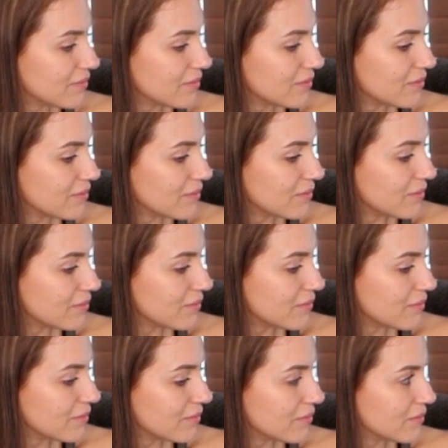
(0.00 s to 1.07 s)

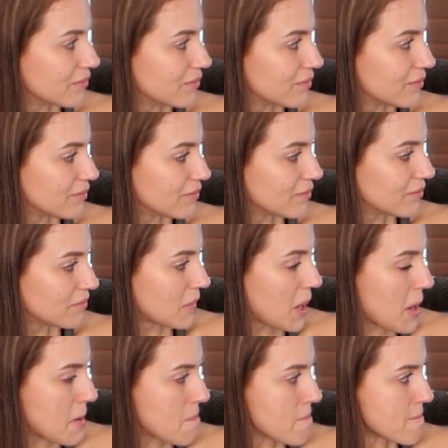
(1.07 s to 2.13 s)

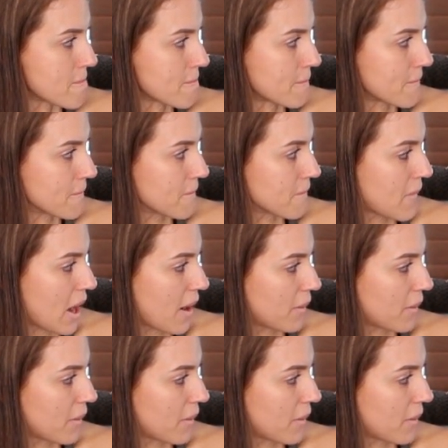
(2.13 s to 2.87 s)
No words are spoken by the person on screen.